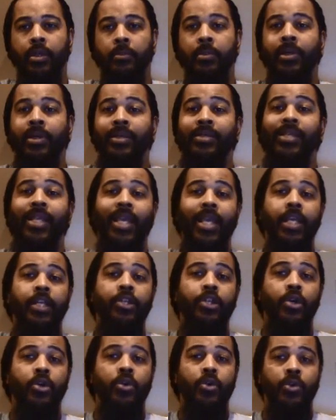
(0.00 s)
because he
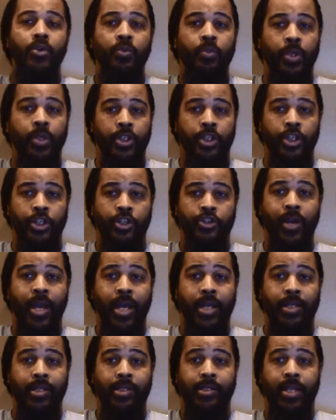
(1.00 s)
knows what you're
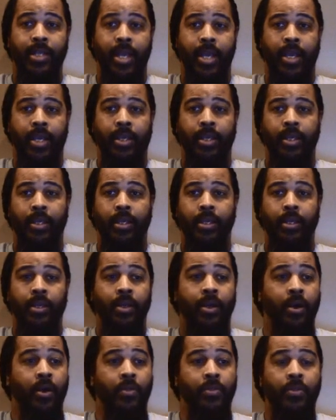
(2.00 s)
trying to say,
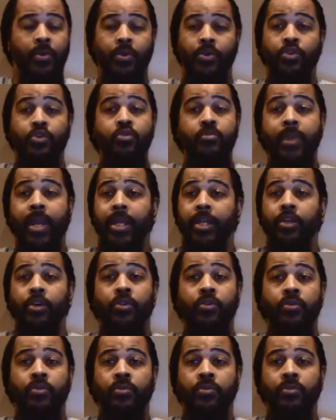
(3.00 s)
although you may
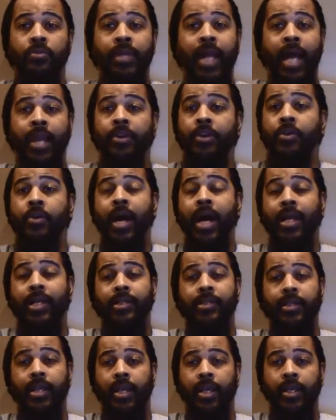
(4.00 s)
not know how to
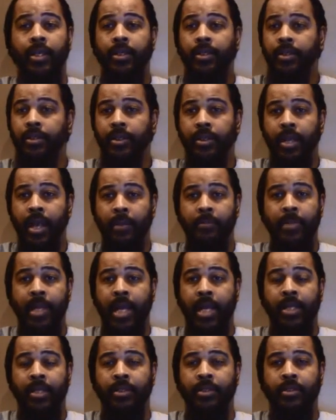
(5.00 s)
say it. I'm
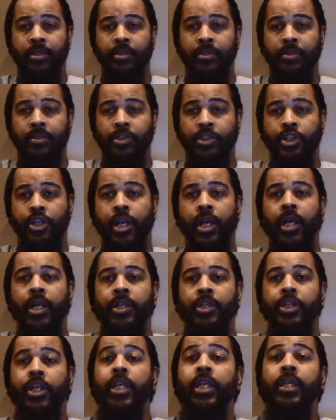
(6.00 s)
not
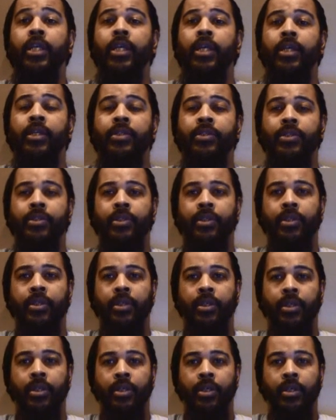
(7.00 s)
judge, he is.
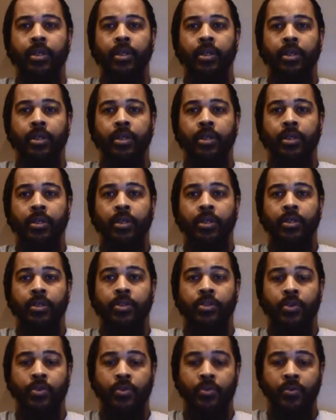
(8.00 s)

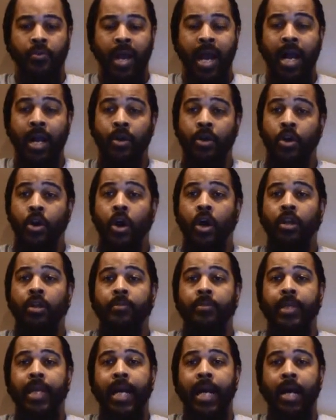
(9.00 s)
So I'll call
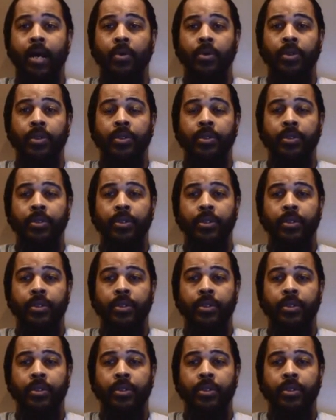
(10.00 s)
him Yahweh.